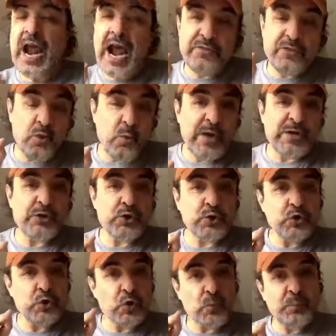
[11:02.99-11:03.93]
and the
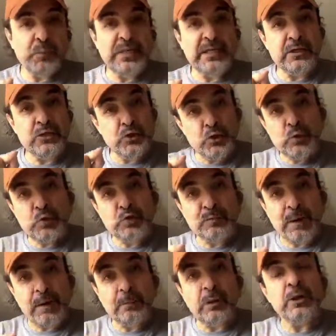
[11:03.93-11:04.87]
Western European news
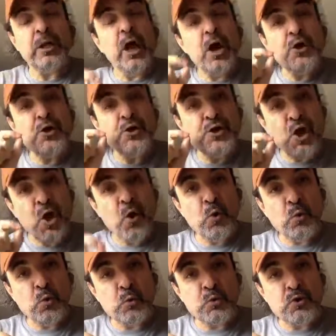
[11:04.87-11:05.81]
bubble
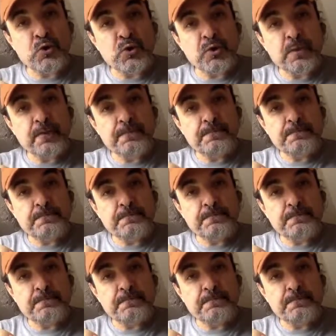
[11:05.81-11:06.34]
knows.